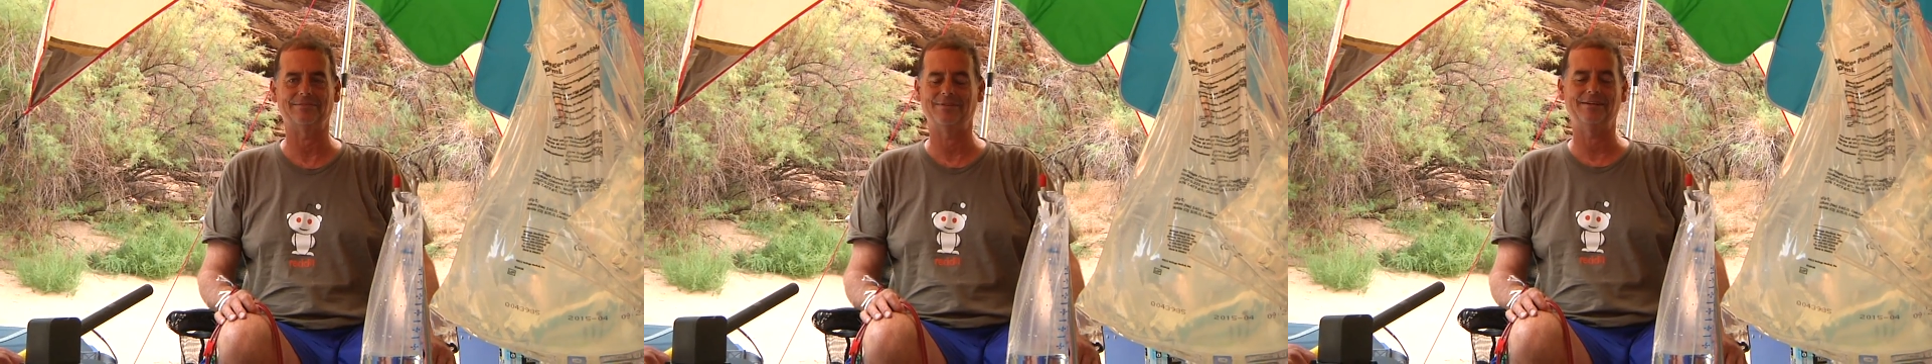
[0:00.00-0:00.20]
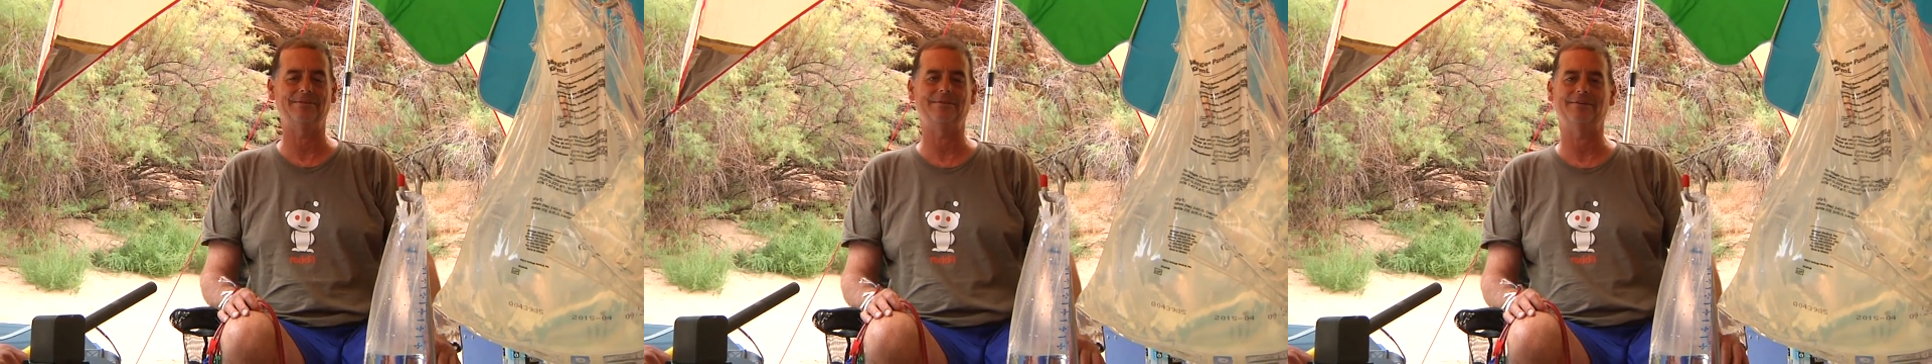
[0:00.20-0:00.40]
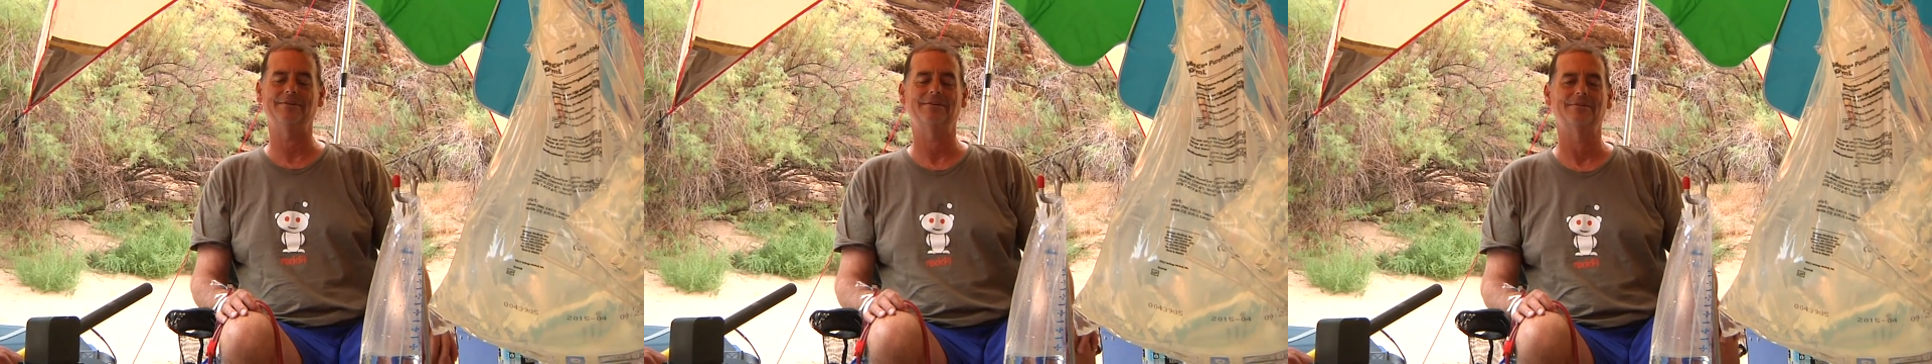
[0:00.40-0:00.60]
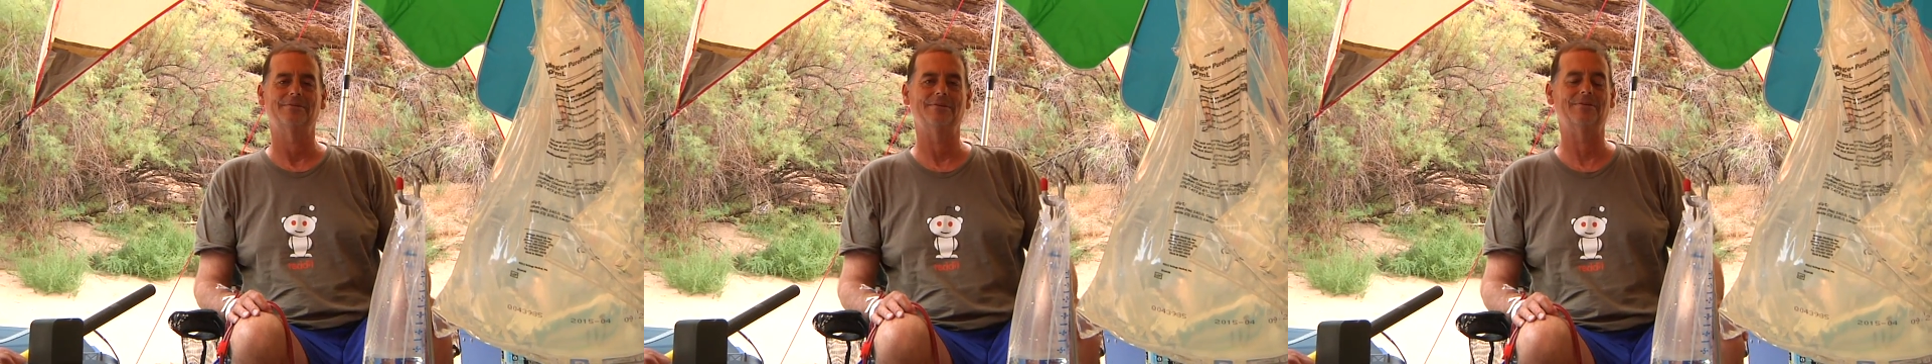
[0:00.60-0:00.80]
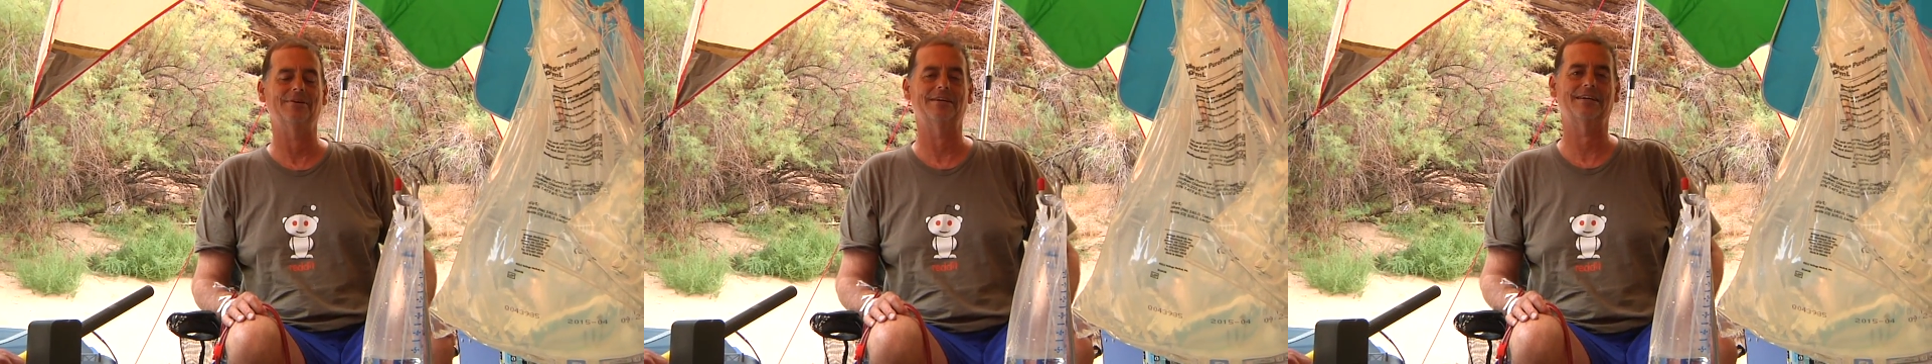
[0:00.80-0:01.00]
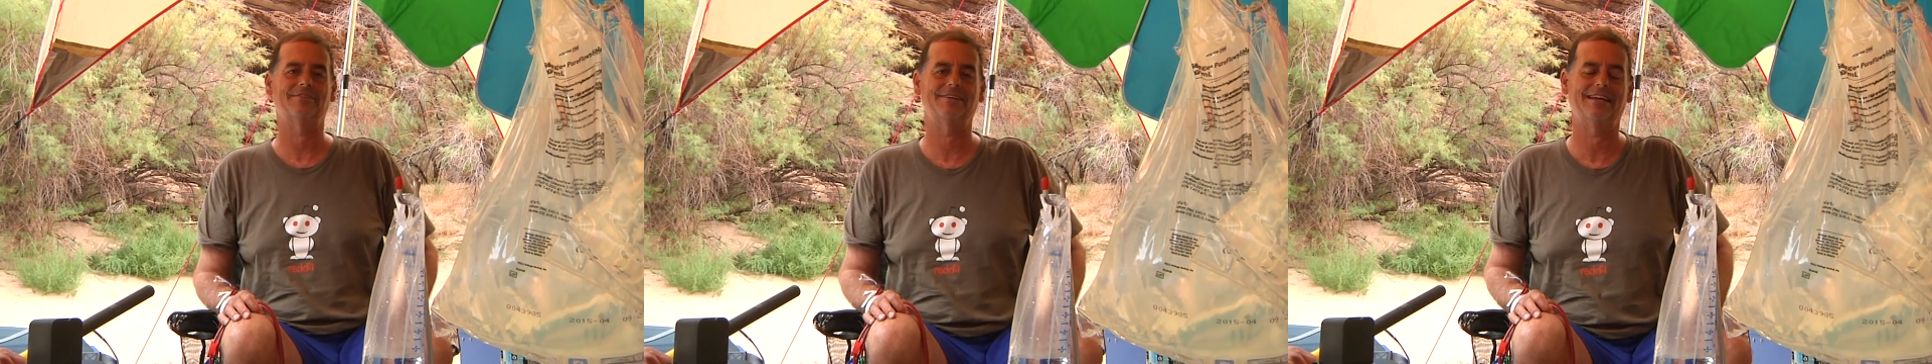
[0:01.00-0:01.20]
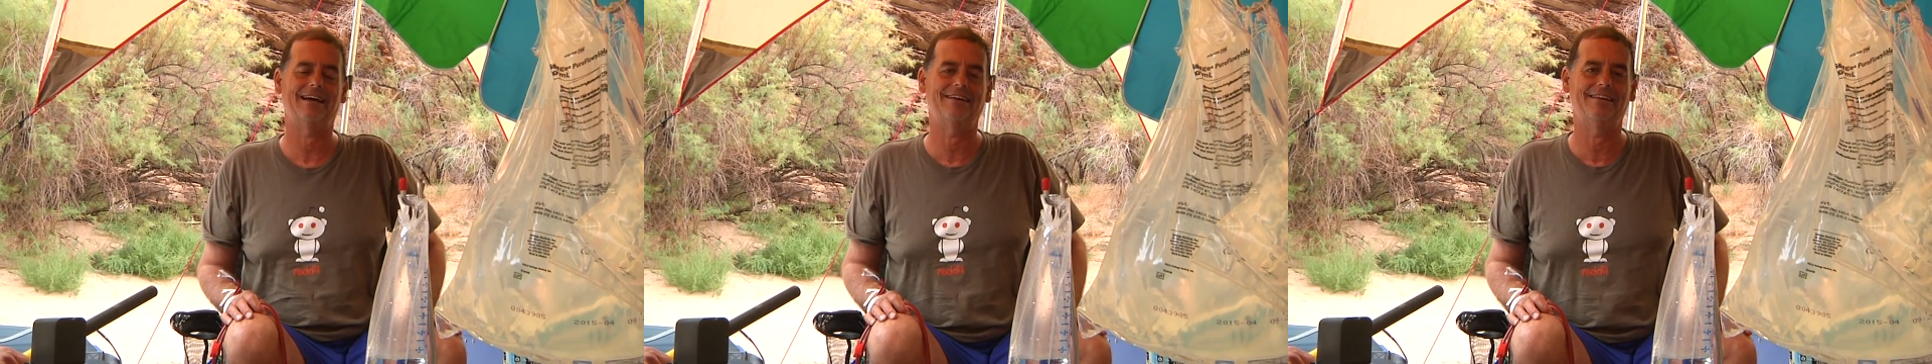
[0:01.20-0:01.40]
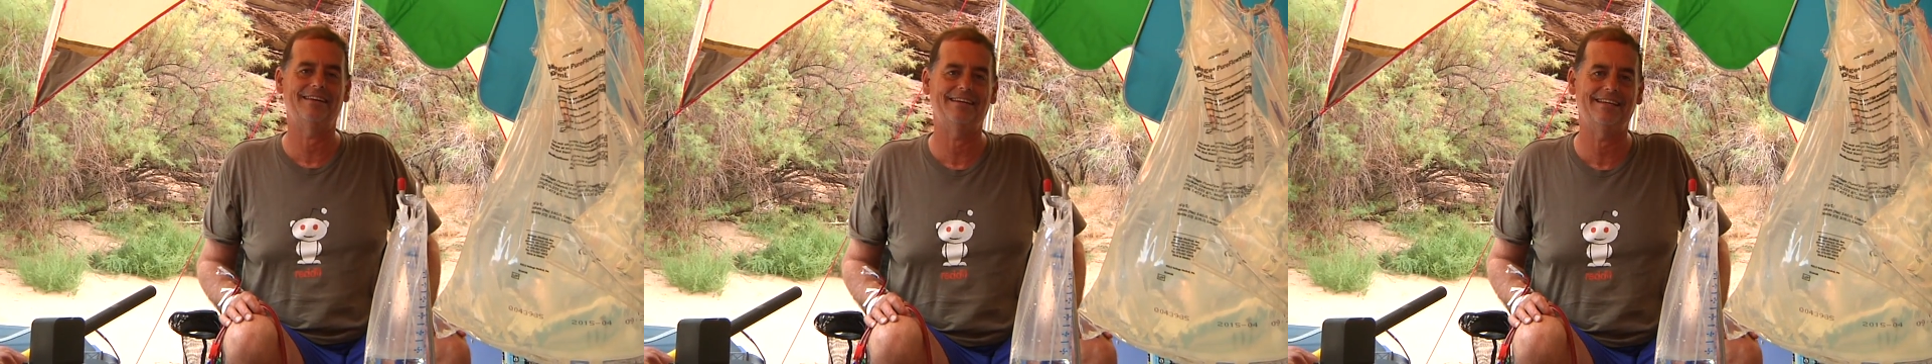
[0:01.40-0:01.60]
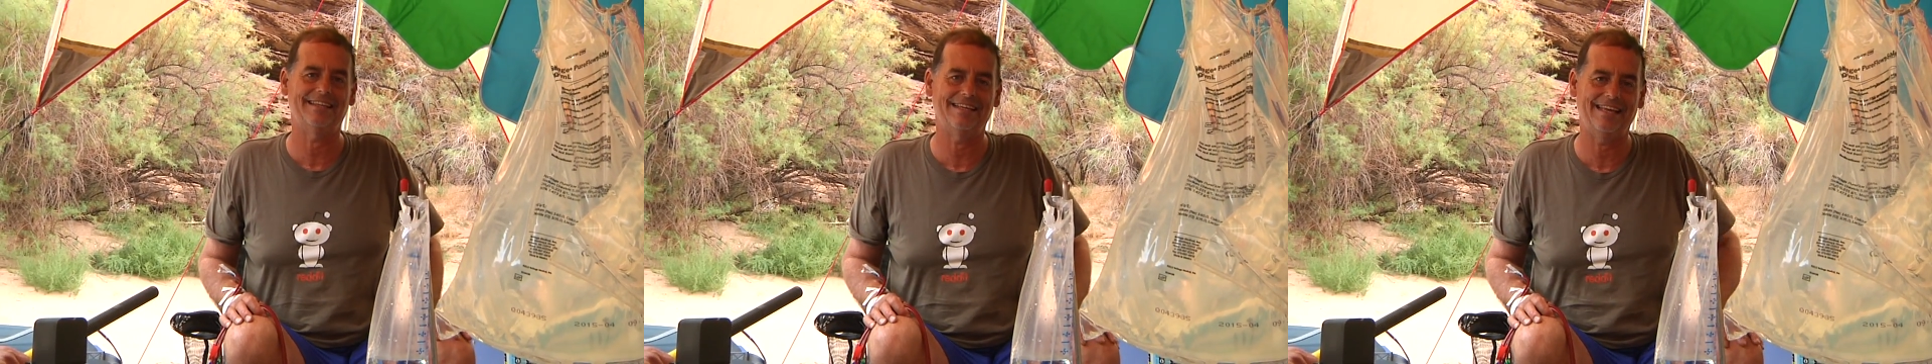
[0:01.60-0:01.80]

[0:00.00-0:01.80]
We weren't coming down into the